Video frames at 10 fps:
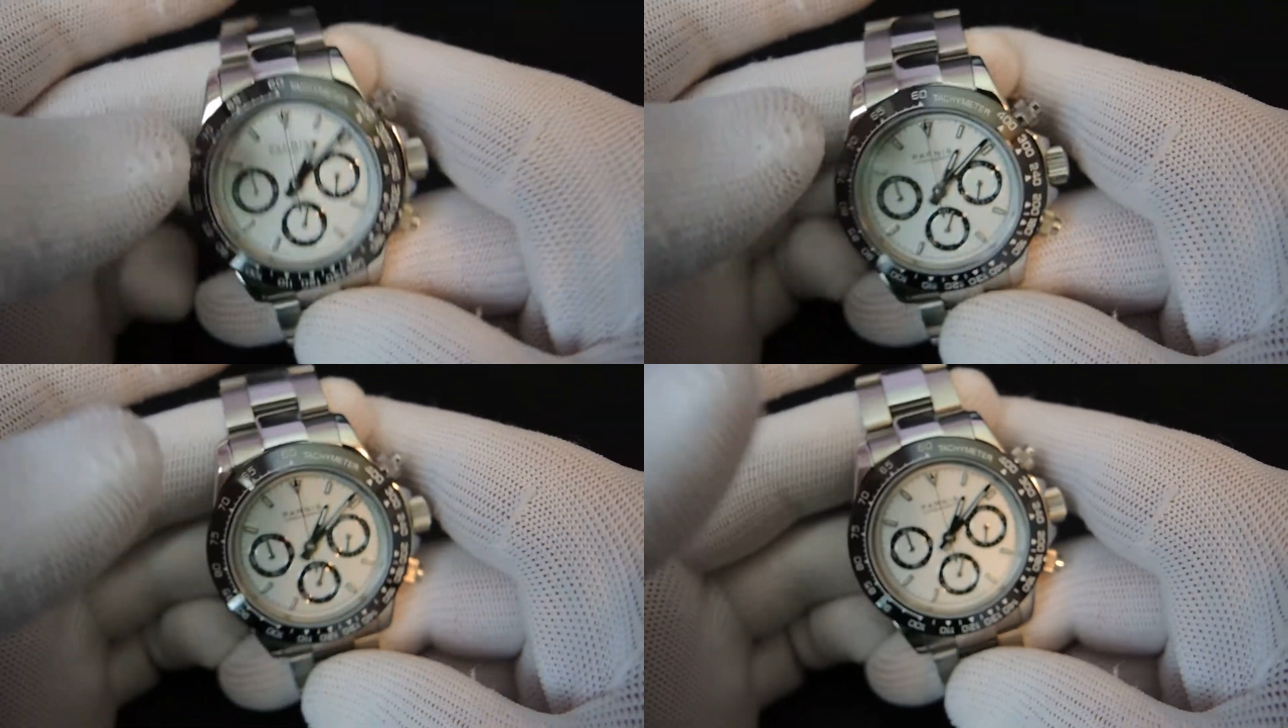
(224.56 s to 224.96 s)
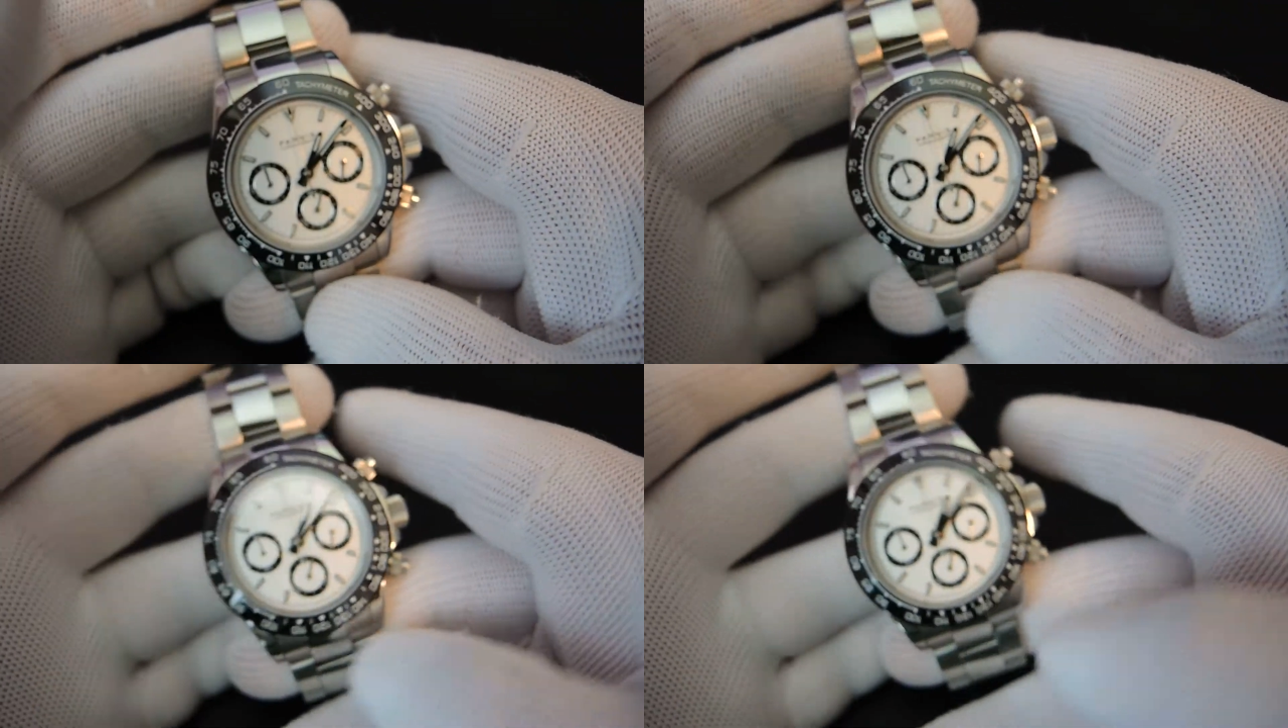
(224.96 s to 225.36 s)
so you can
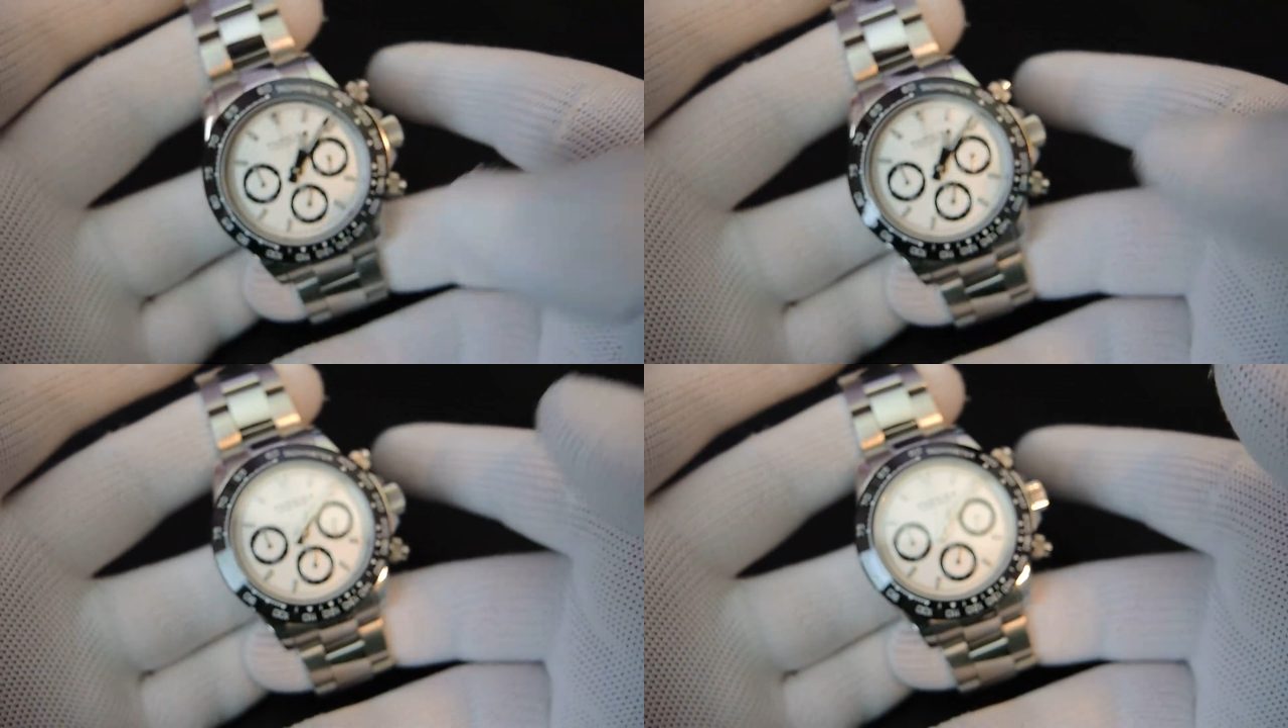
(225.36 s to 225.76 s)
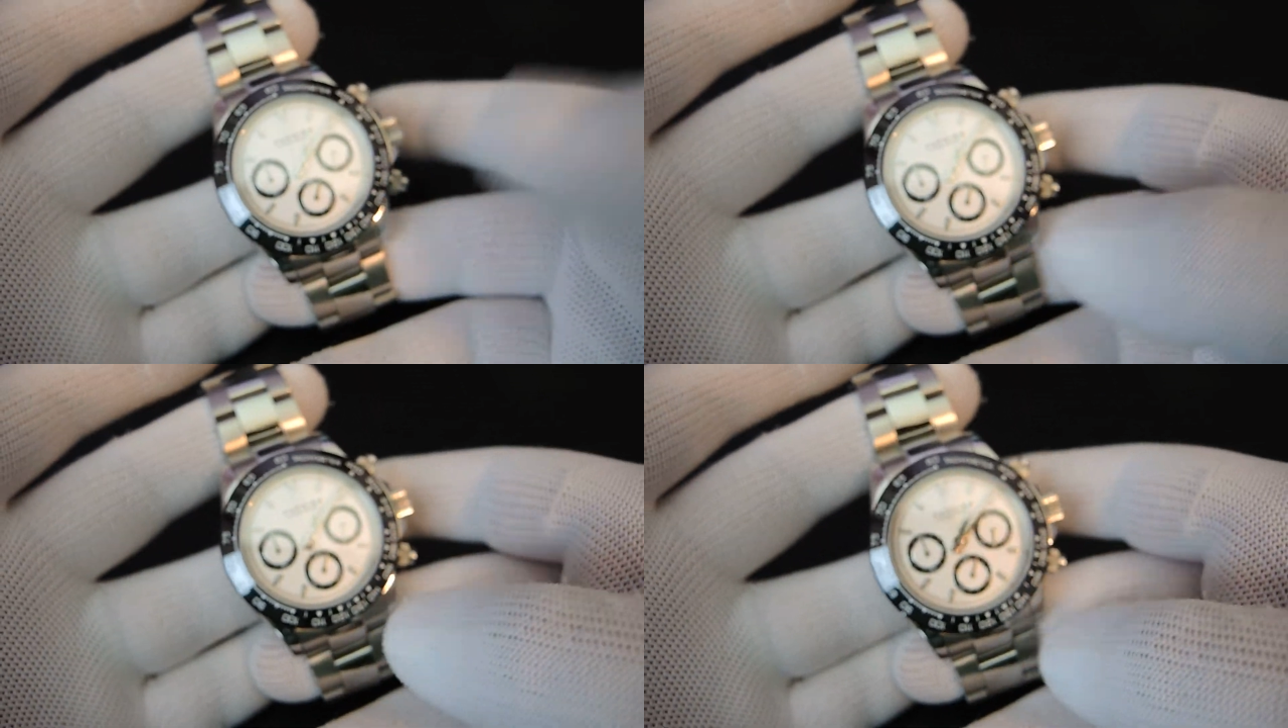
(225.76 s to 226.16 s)
get these
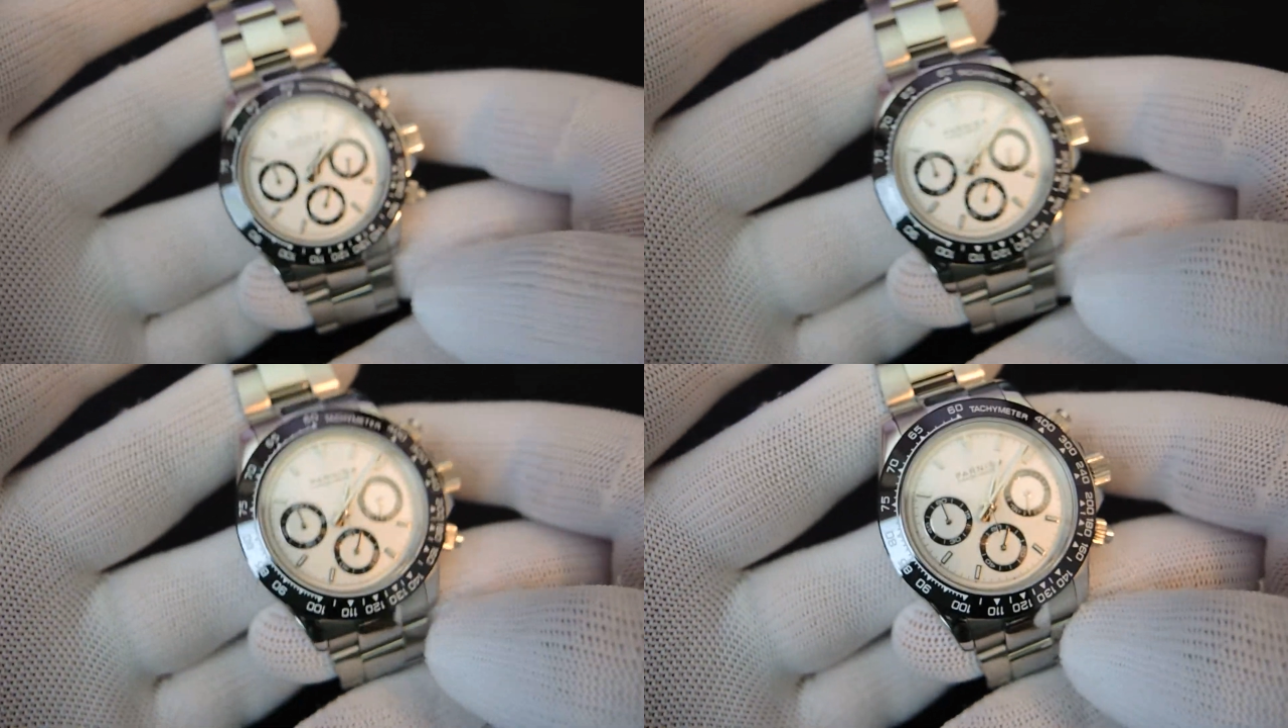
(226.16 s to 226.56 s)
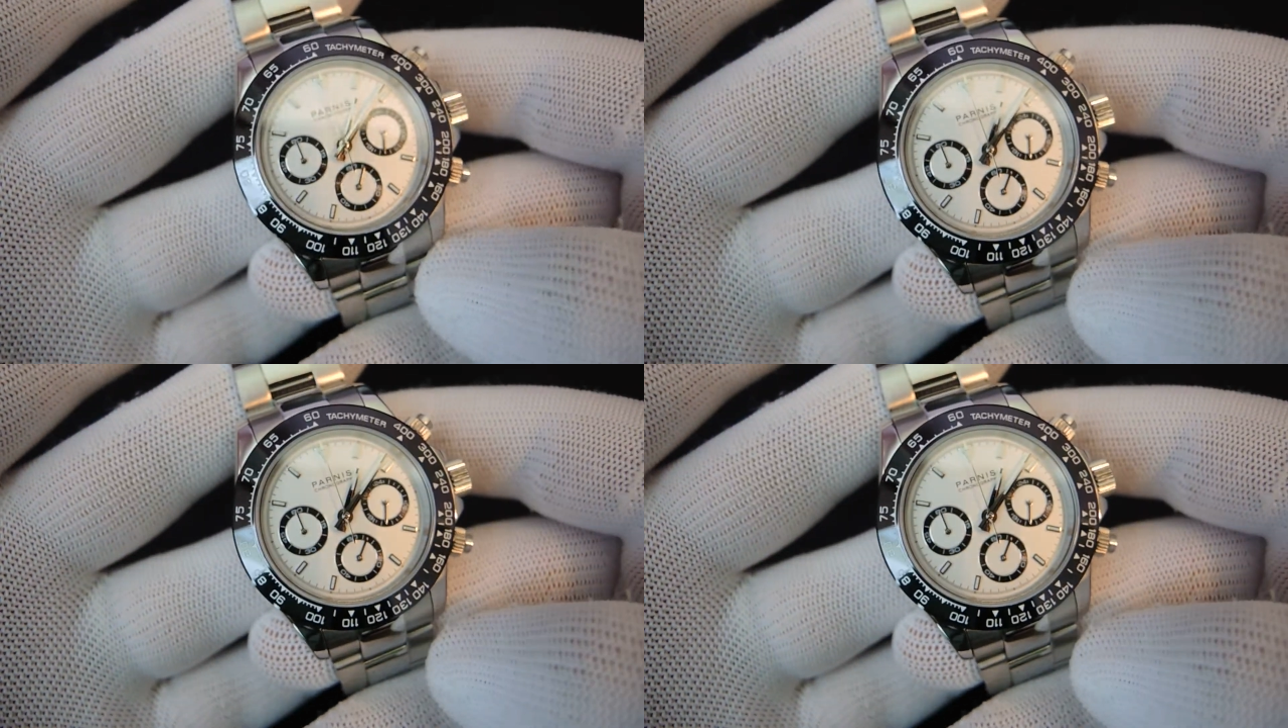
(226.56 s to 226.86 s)
all over the place